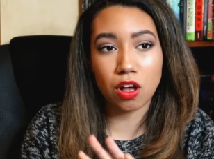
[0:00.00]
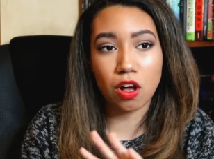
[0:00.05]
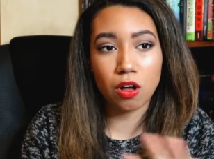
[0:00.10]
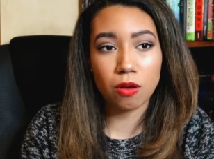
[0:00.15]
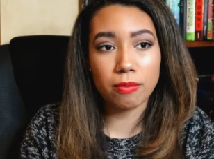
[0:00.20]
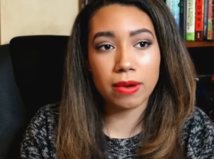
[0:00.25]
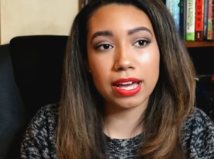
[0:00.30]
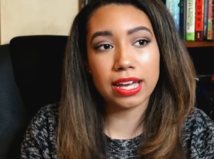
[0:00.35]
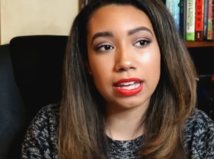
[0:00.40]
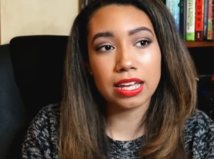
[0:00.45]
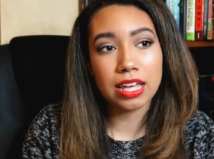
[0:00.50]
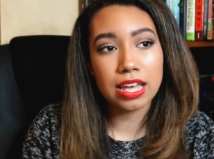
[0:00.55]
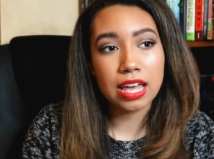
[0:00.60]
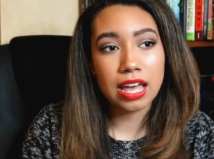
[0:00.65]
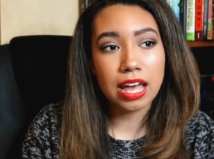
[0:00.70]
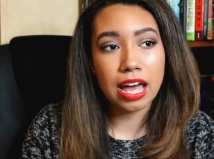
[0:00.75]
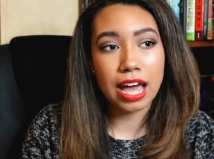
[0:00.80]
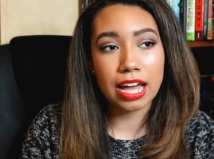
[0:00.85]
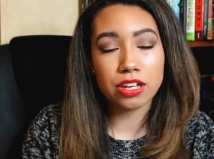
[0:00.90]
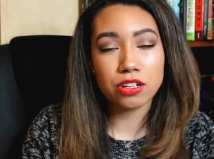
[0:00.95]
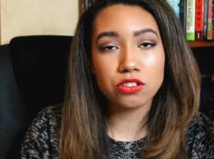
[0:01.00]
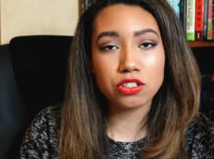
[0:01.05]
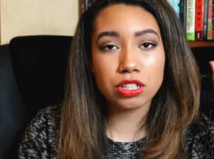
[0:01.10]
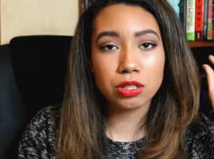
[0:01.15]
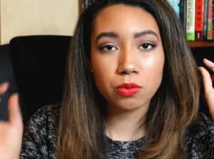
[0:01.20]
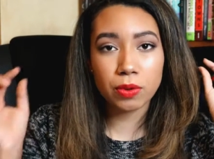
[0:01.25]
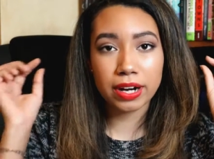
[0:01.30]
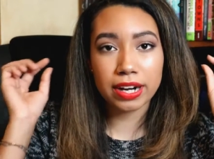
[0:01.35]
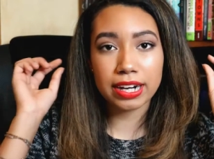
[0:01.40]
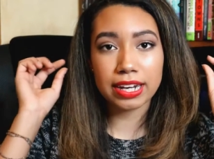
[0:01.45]
All my, I usually
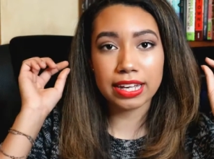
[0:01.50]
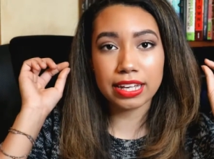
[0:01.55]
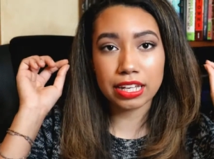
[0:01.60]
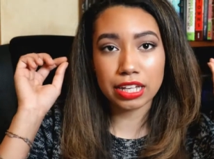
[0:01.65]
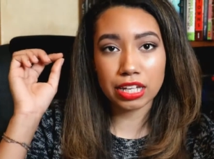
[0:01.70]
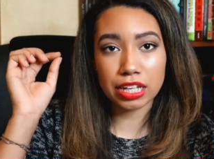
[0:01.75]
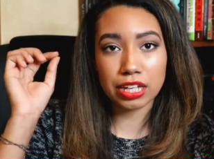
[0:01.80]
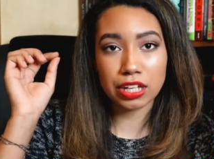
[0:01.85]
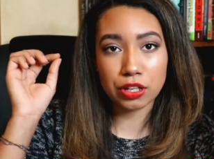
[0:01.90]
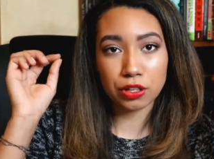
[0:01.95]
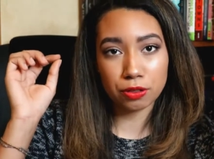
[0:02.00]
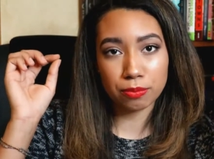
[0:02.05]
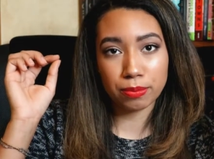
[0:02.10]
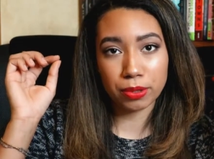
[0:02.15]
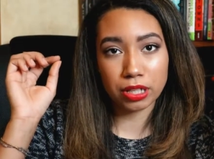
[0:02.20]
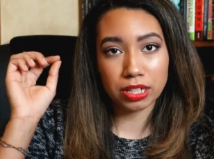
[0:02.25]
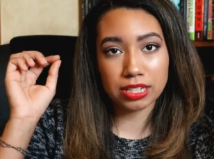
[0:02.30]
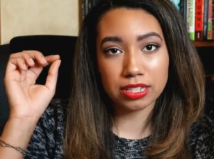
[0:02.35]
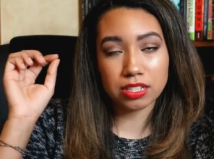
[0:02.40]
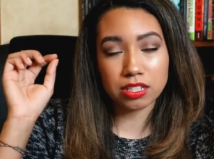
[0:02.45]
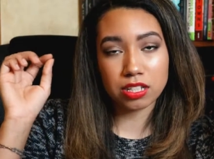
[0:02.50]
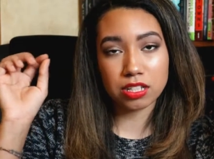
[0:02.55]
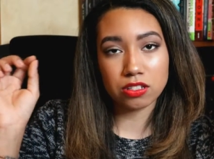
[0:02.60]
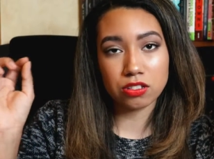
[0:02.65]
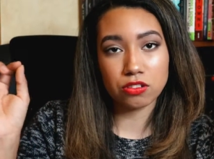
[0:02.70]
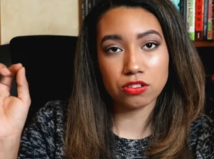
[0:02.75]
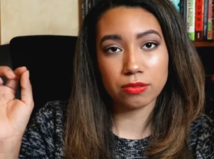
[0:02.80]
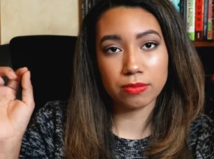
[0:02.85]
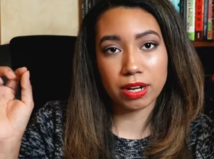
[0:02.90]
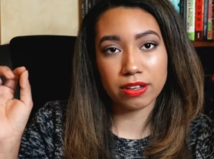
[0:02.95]
wear earbuds because
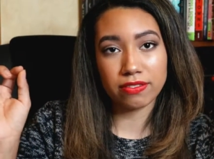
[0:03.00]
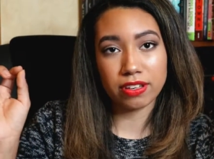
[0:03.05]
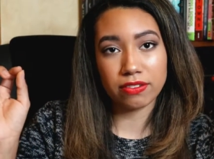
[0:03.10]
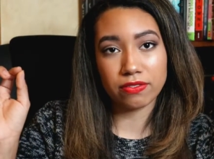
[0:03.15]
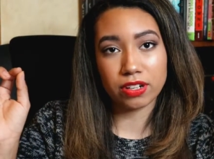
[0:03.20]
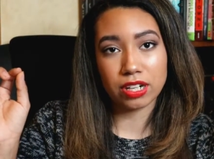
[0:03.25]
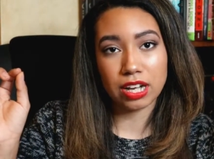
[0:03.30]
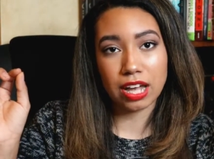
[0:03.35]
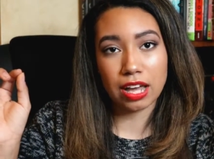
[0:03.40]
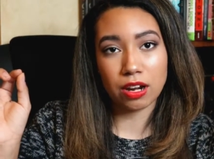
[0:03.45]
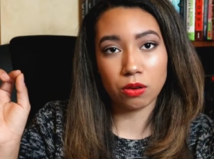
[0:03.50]
those are my favorite. I